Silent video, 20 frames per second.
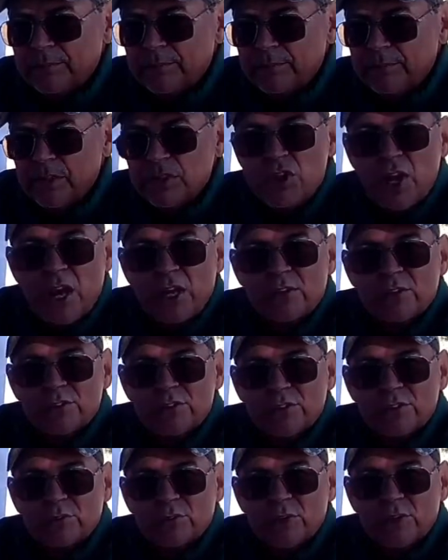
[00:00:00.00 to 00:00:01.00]
the challenge
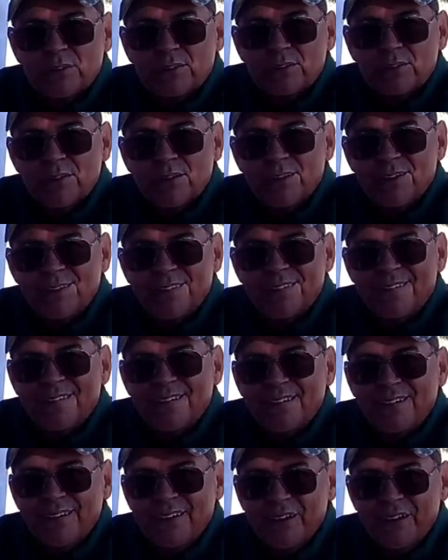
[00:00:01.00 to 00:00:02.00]
is
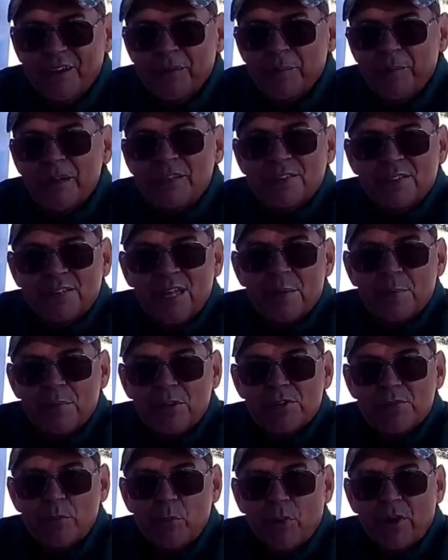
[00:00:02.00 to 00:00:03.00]
it makes it that
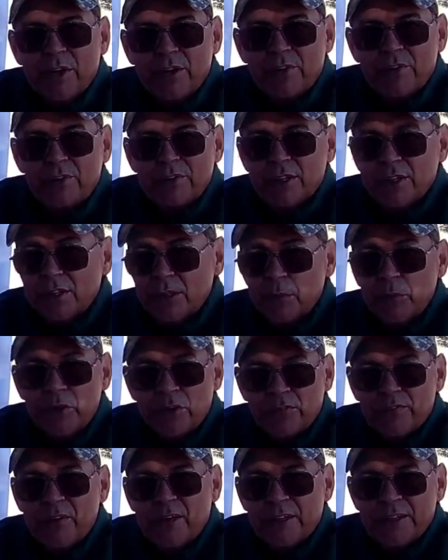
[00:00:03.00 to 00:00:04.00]
much more interesting. And then when
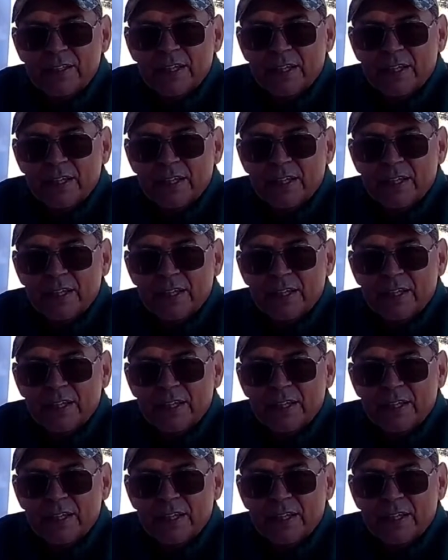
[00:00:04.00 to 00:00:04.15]
you finally